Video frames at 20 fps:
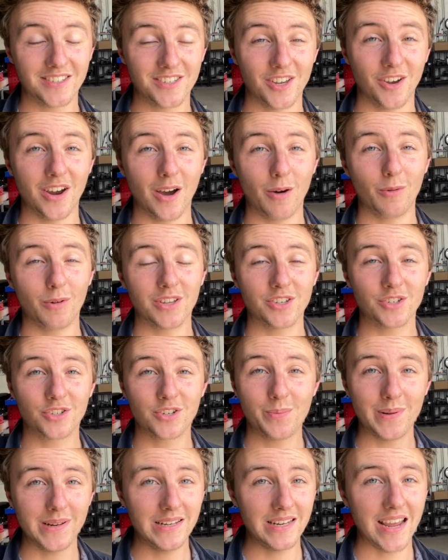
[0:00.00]
So I want to
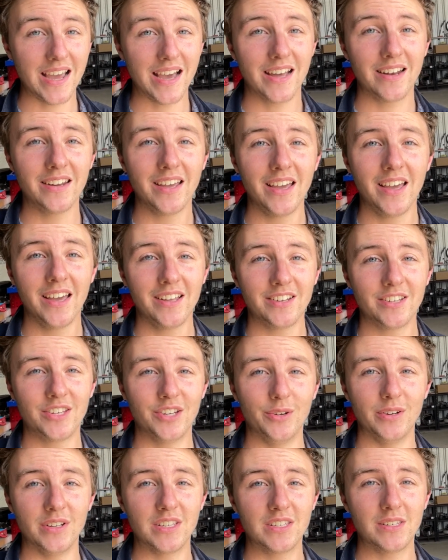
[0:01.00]
strip it down
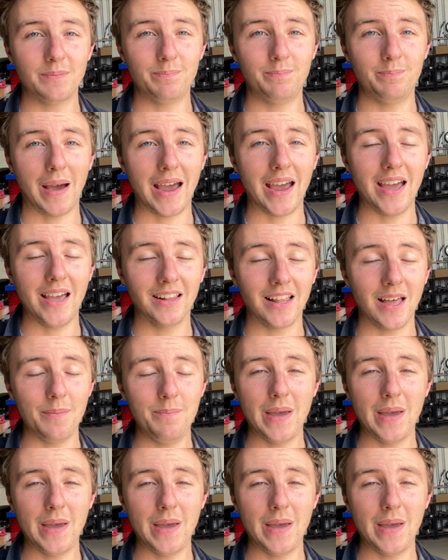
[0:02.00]
to its bare